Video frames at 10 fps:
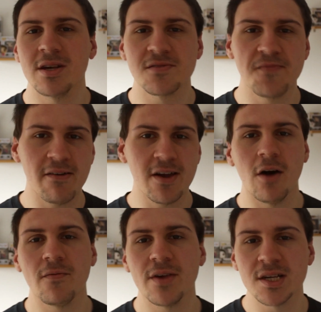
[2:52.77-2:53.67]
It's very
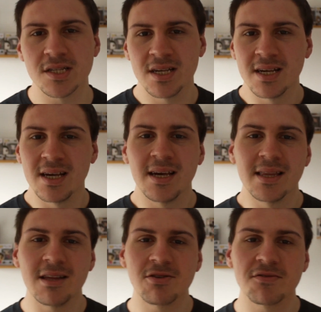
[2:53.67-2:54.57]
obvious
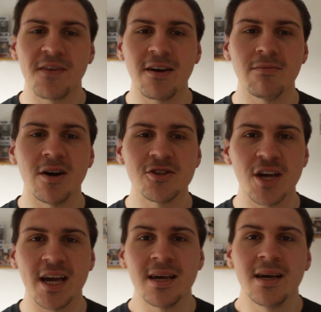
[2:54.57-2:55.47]
that this was very much
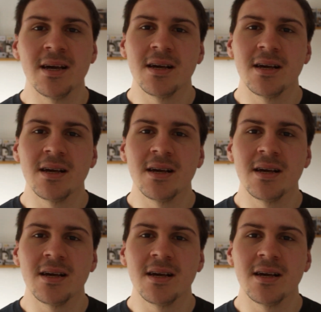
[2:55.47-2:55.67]
a